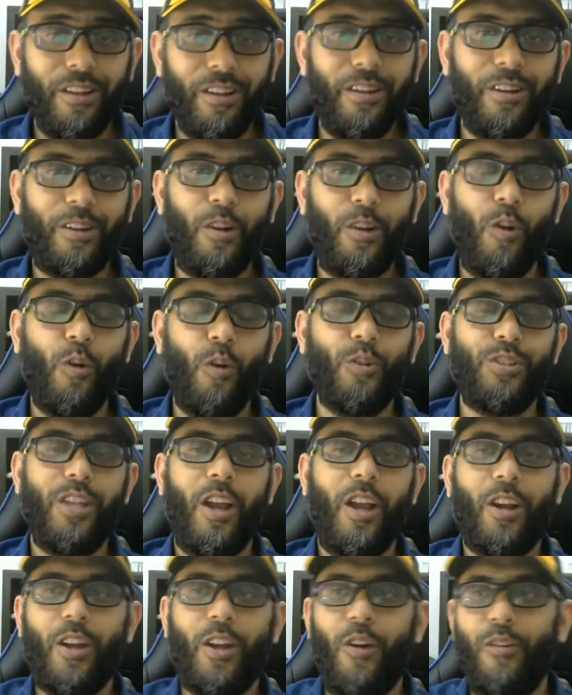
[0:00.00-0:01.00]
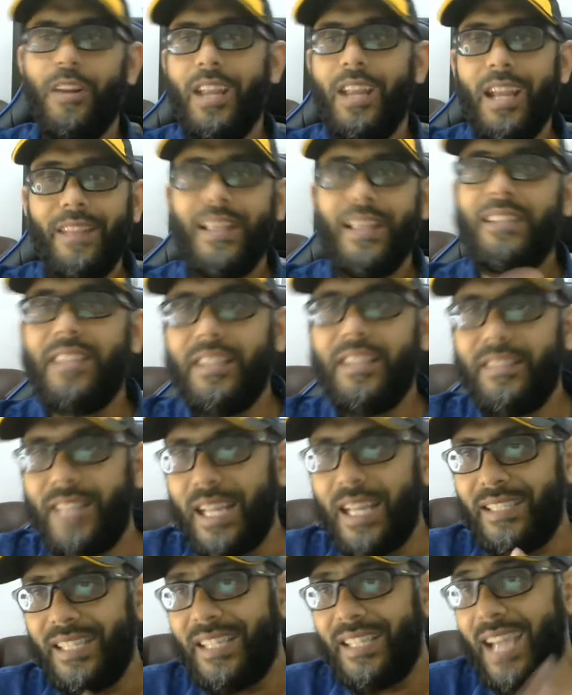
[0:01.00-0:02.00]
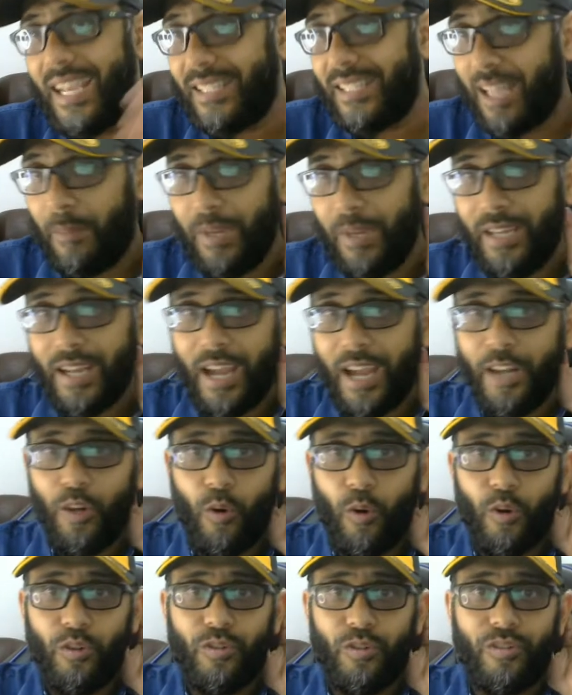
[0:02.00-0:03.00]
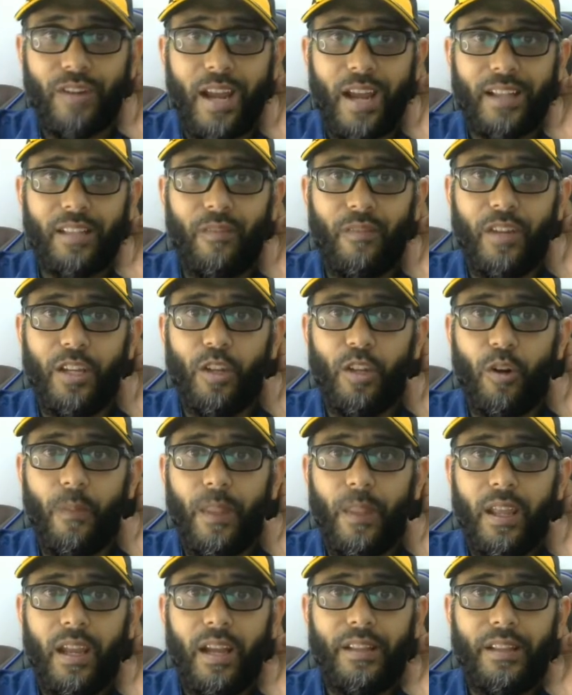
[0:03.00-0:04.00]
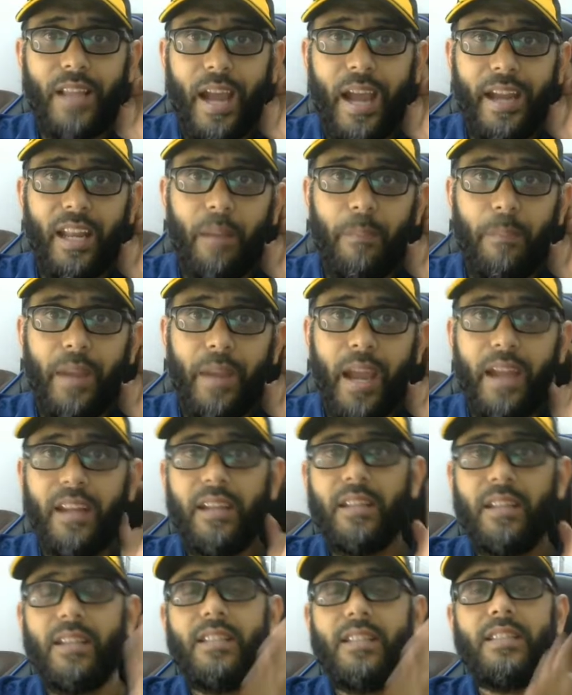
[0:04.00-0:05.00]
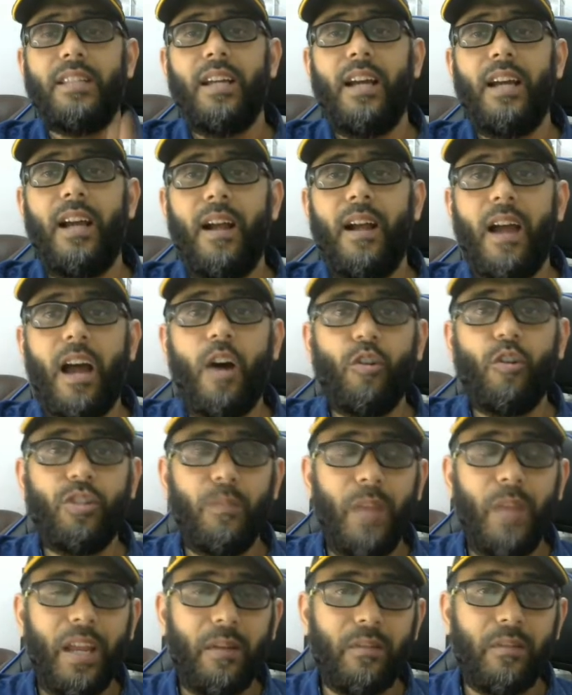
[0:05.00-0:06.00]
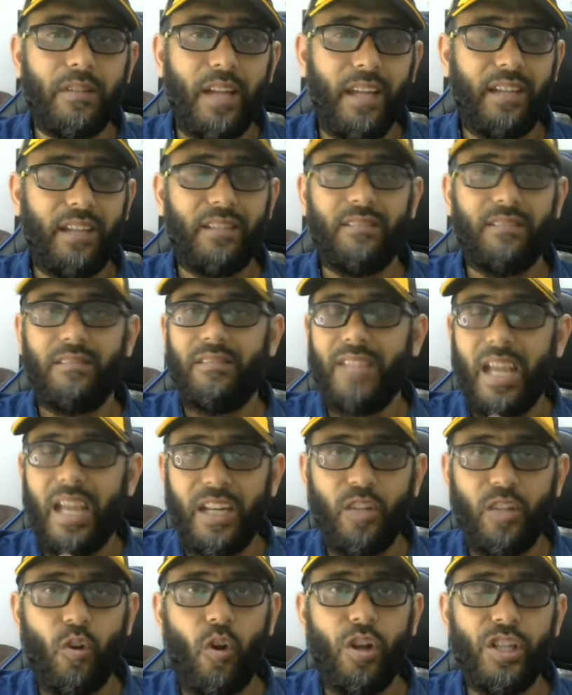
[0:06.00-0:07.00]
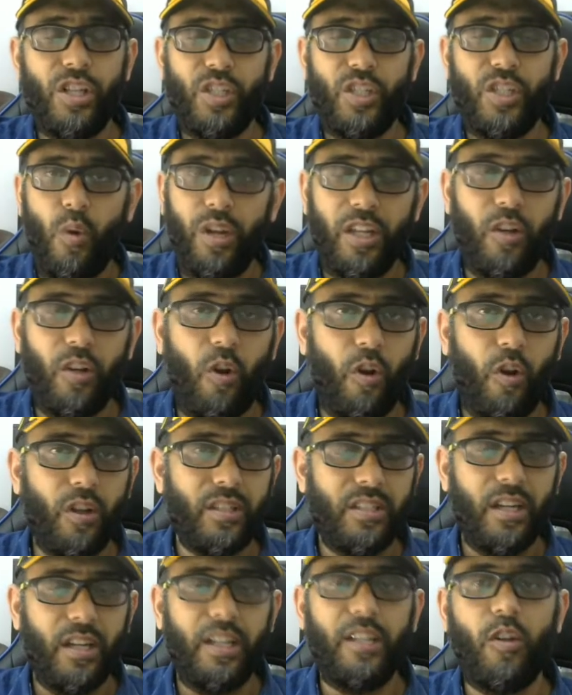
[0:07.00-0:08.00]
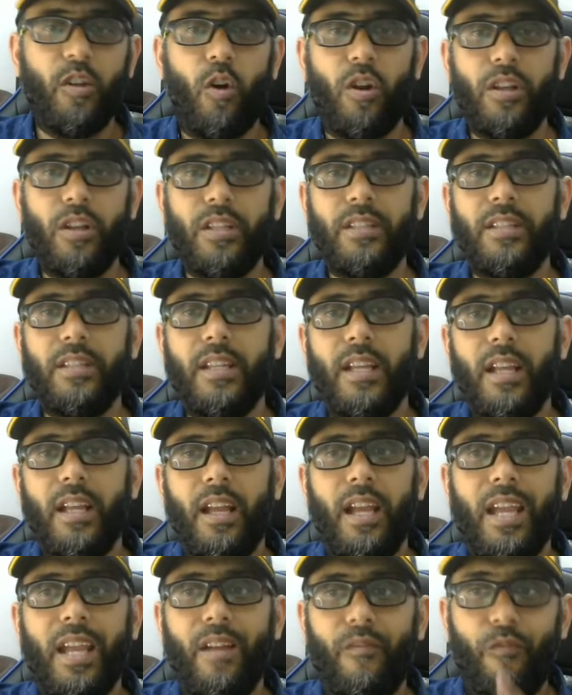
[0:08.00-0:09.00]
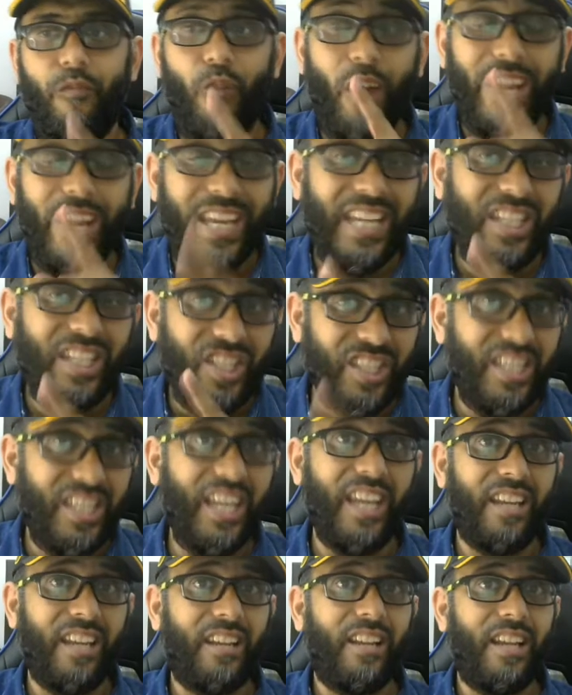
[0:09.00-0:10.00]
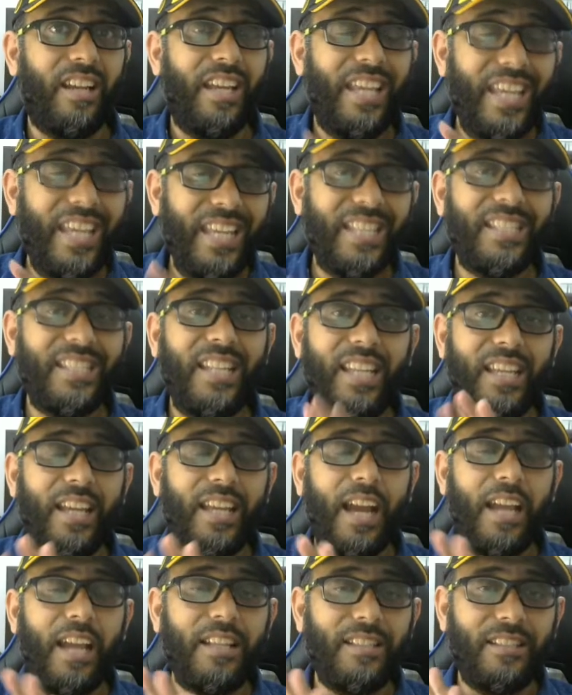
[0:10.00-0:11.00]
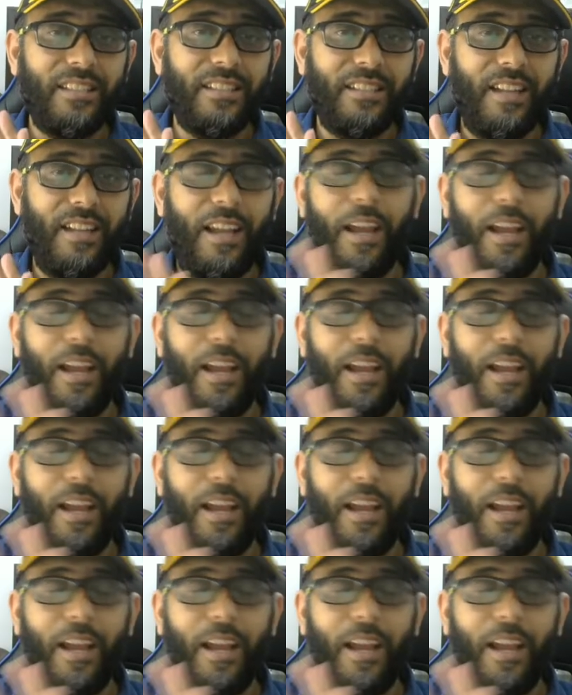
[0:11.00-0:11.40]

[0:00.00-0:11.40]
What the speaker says: closed your account. That's it guys. I mean, I don't want to drag the video. The idea behind it is how to make like $10, $20, $30 for each gig easily, guys. I